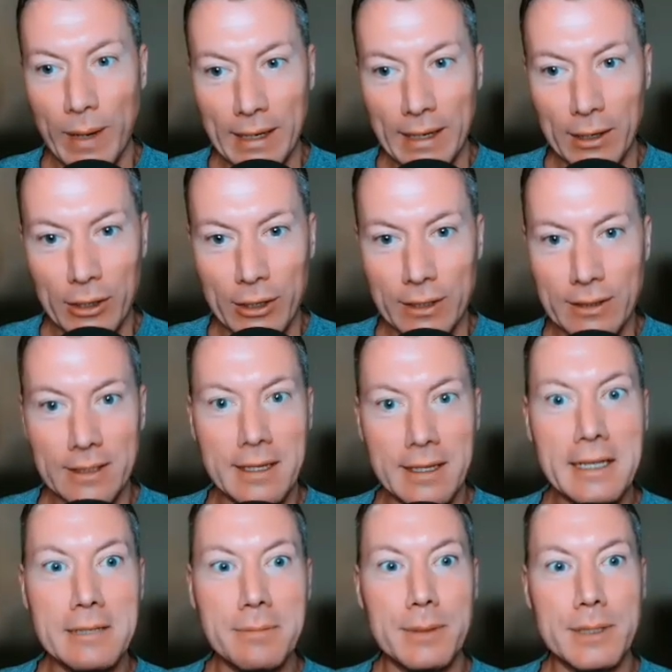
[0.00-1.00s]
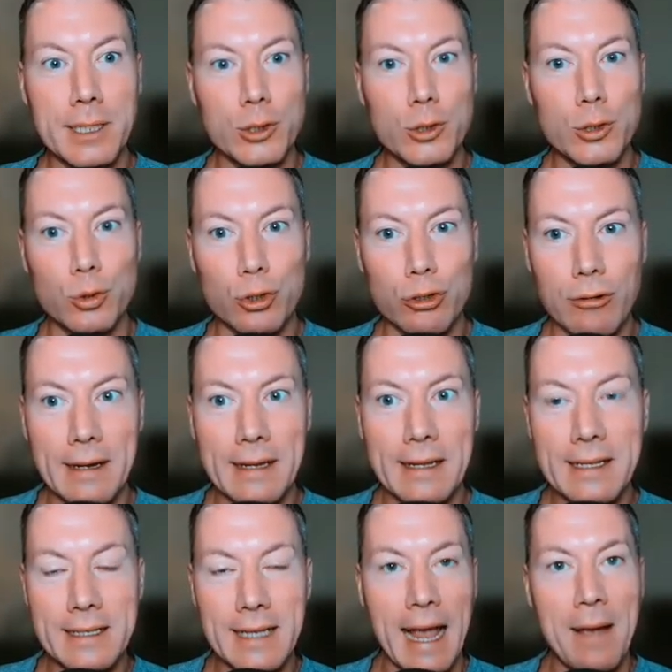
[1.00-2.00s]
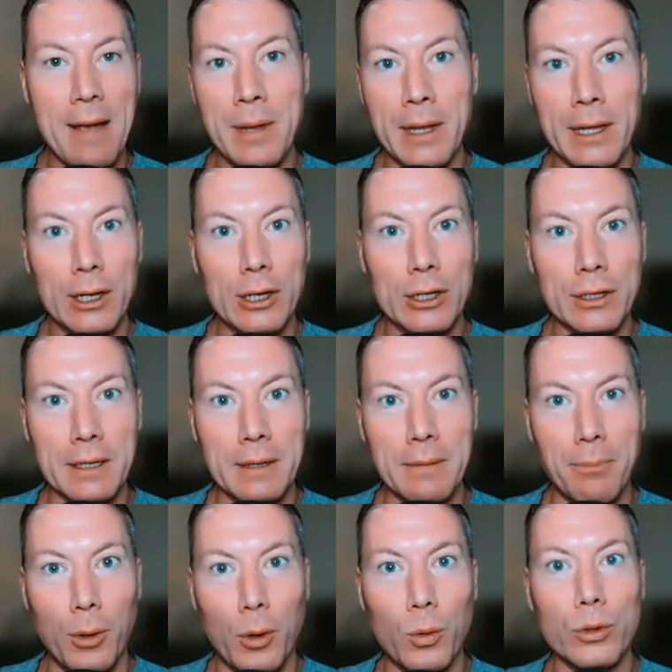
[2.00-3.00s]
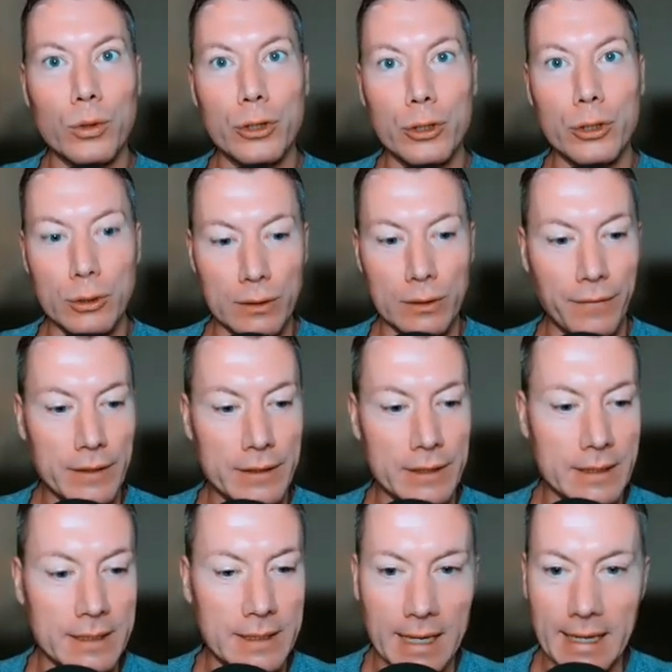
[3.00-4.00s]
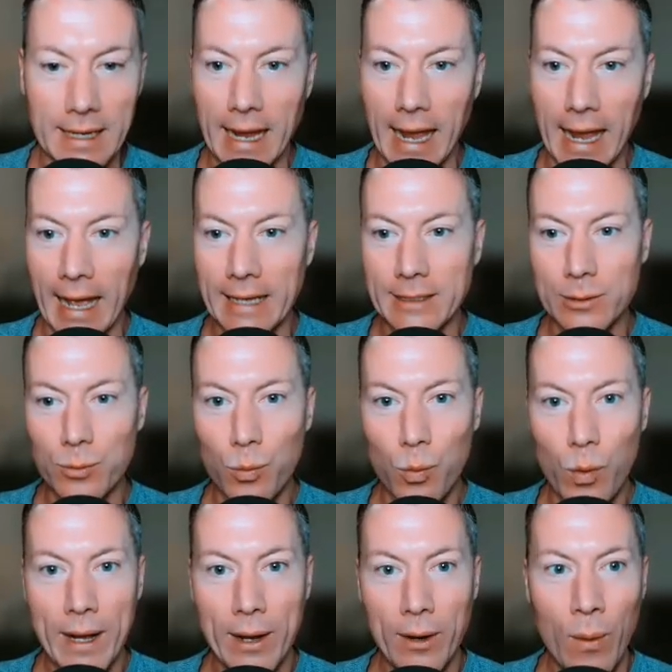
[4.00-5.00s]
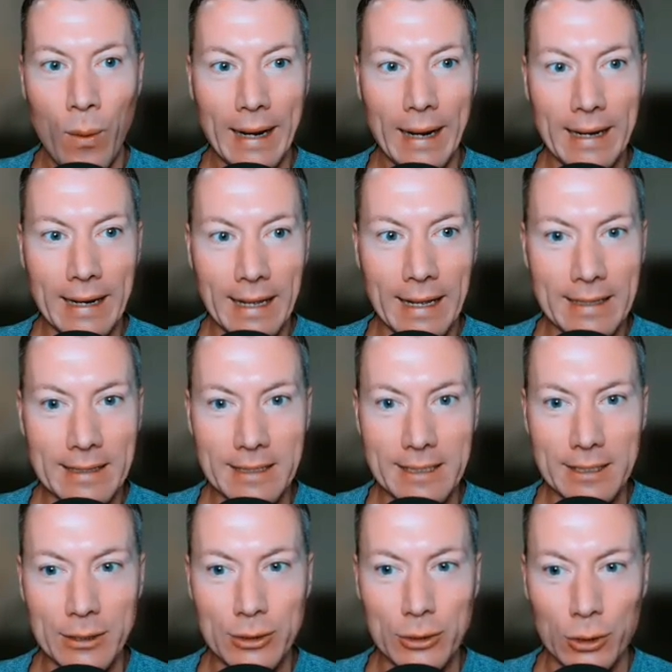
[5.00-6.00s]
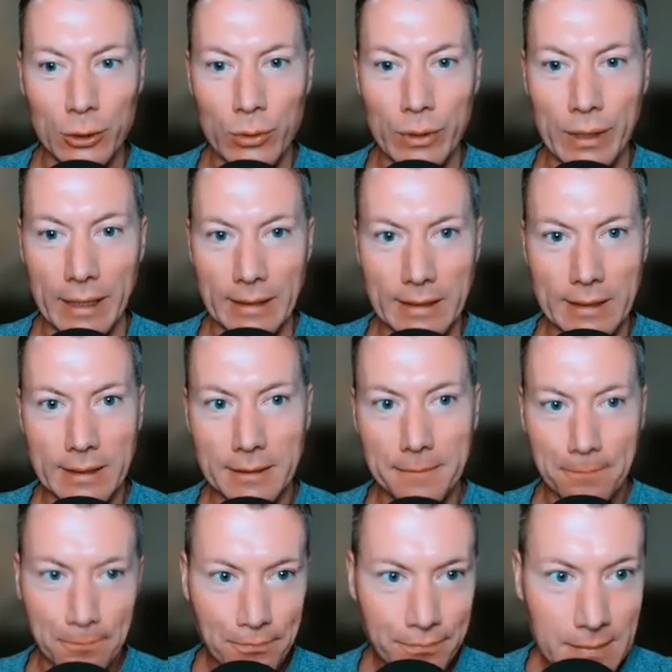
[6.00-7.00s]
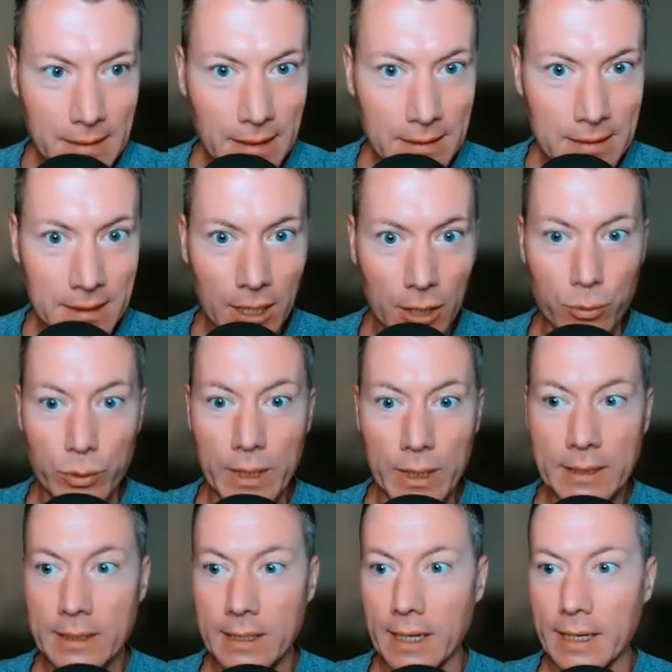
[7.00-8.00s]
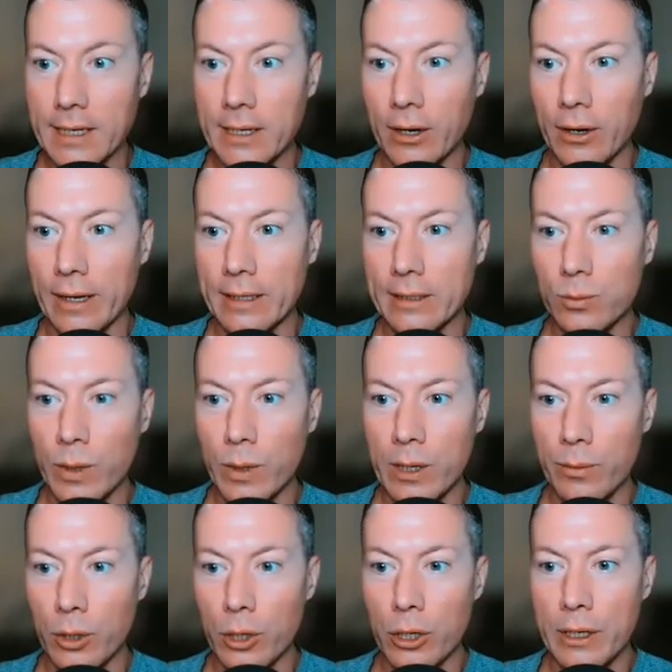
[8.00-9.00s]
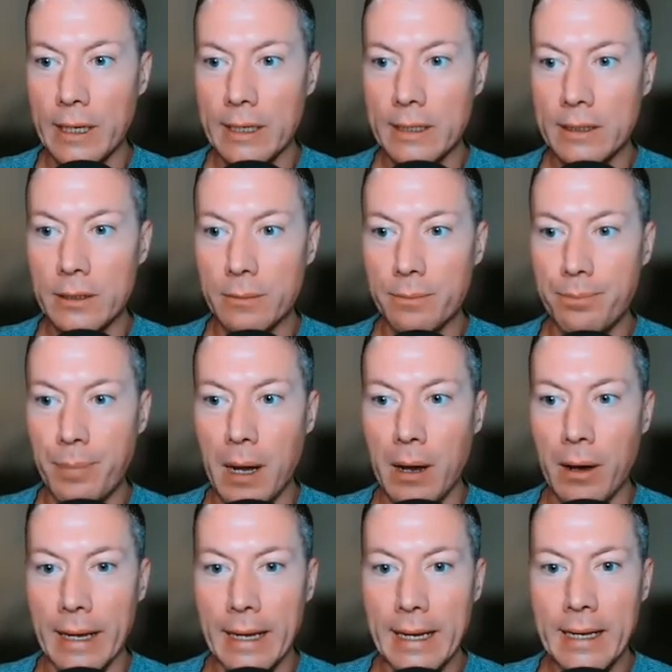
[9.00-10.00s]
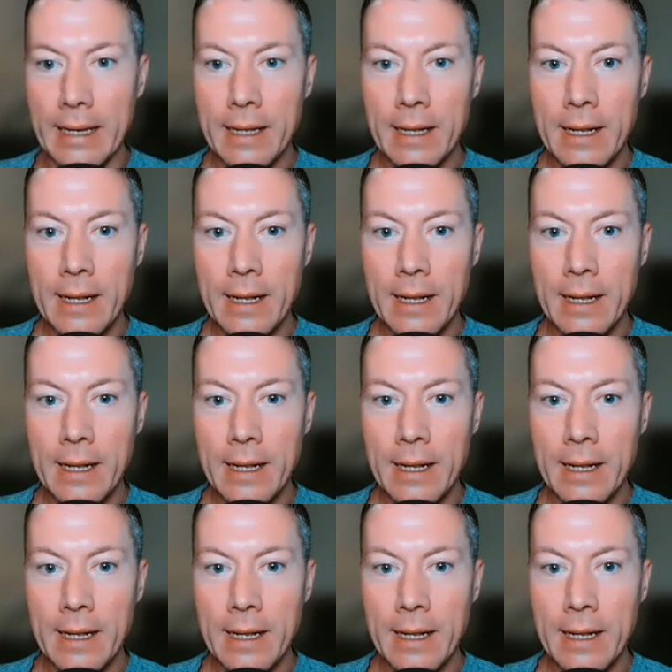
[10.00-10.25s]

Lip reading: going to look at today's potential trades, and we're going to look at the important news for today as well. Let's do this. So yesterday, guys, we were looking to buy